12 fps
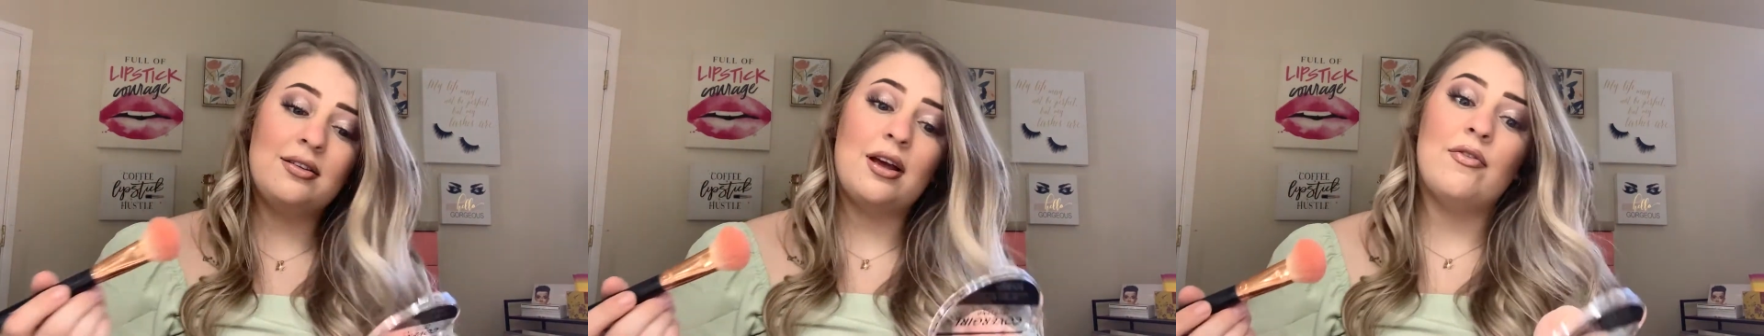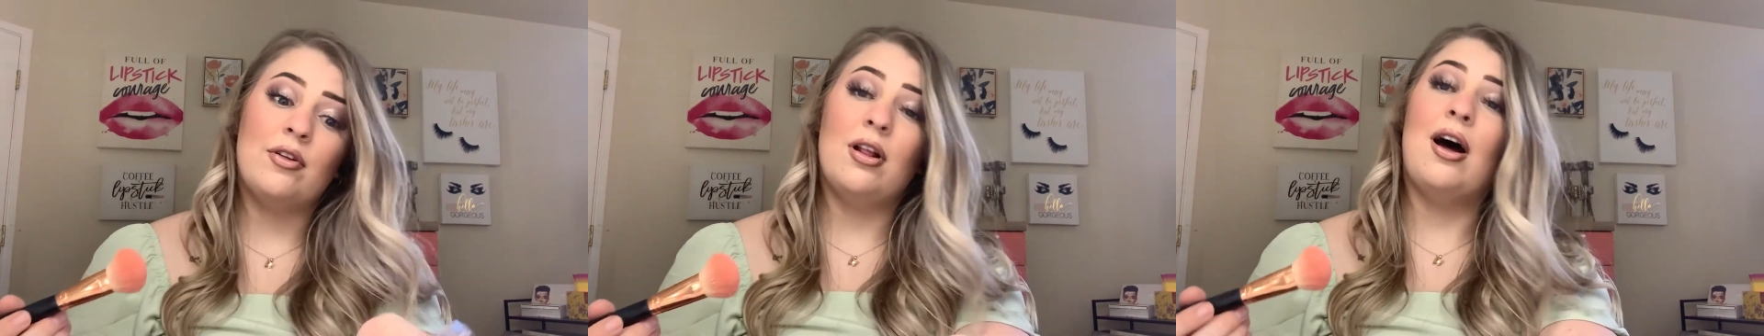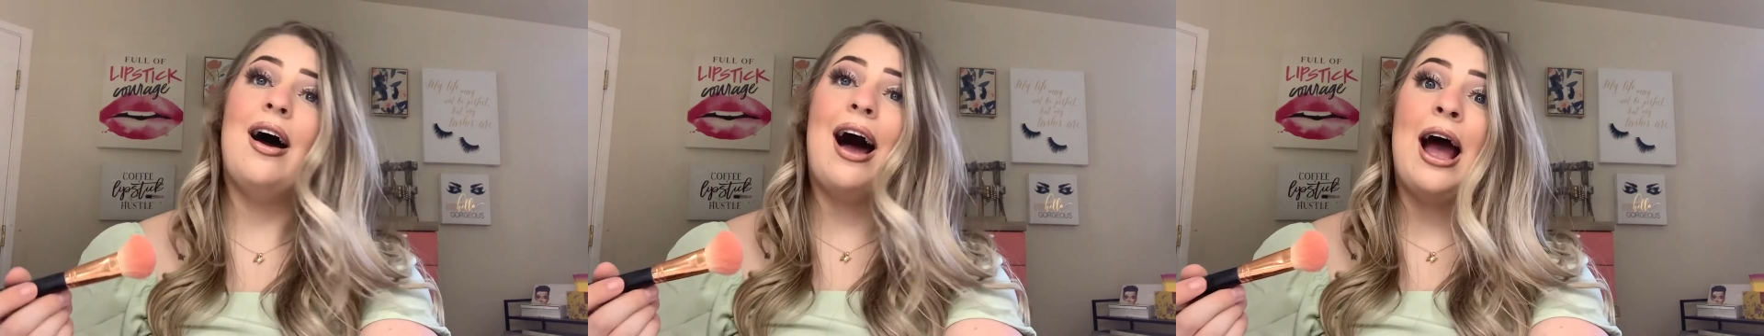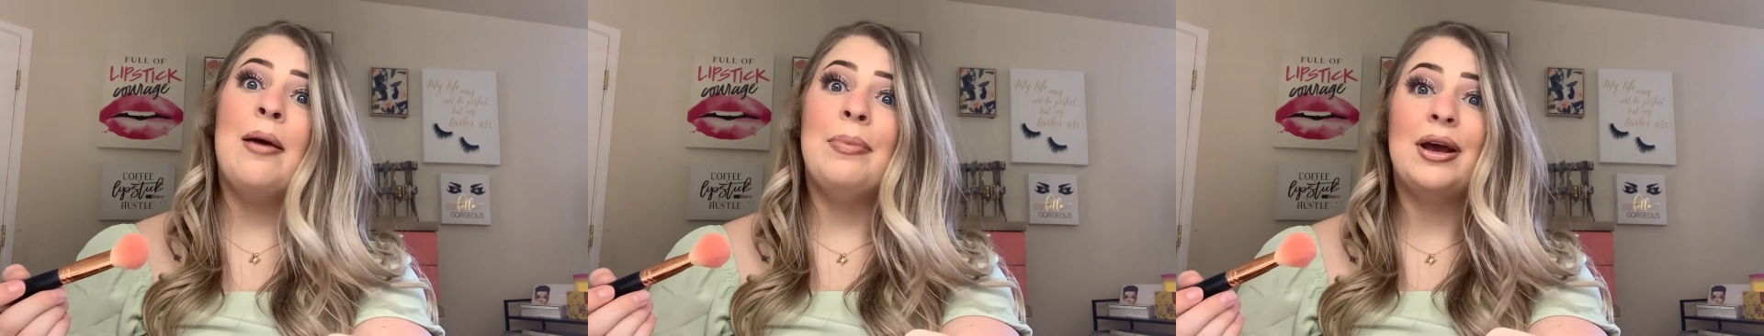have a lot
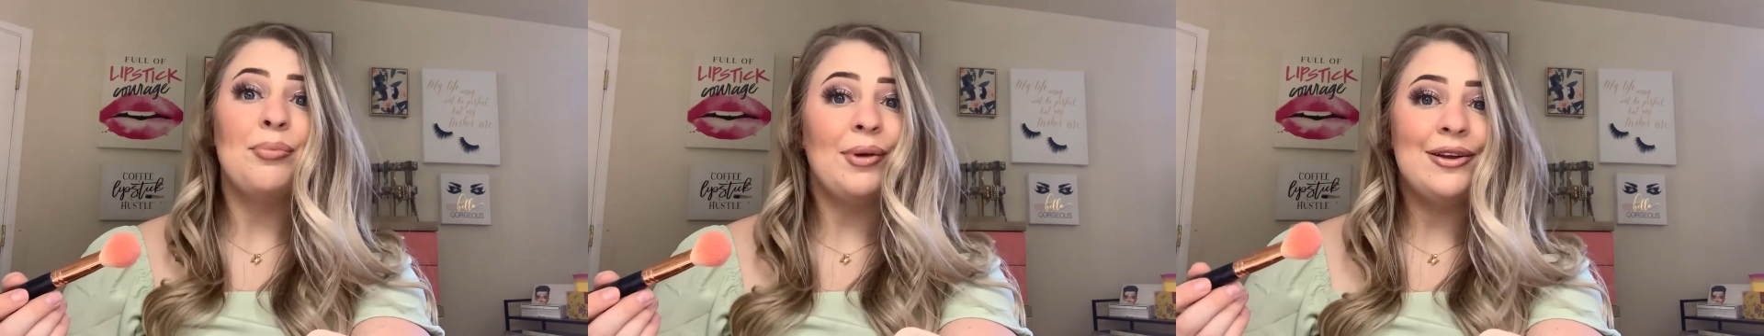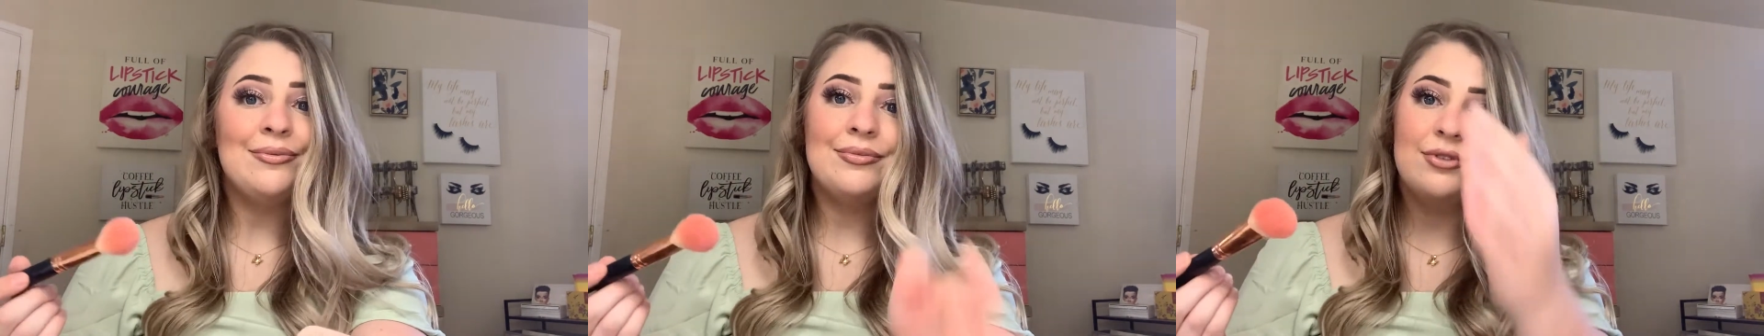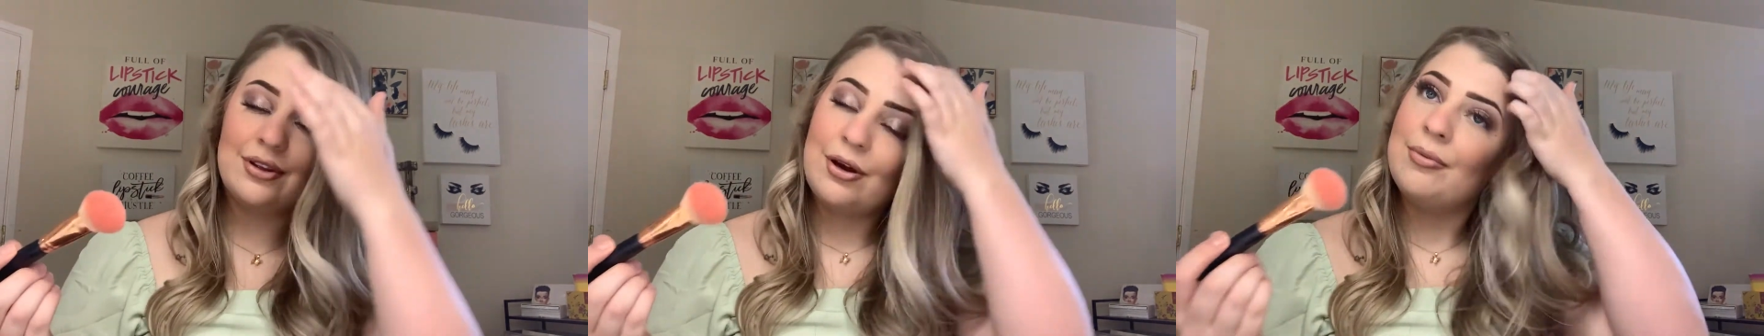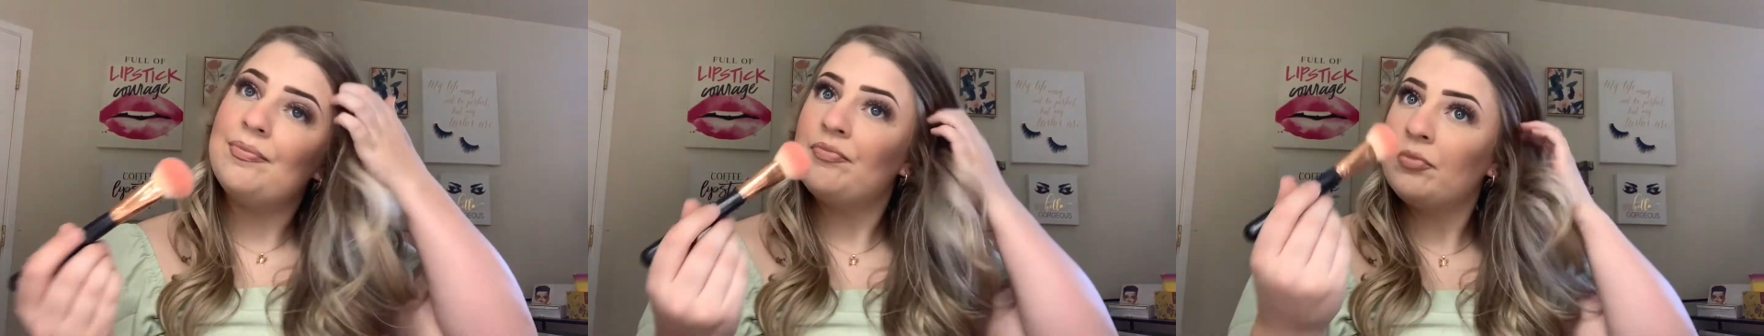high pigment, so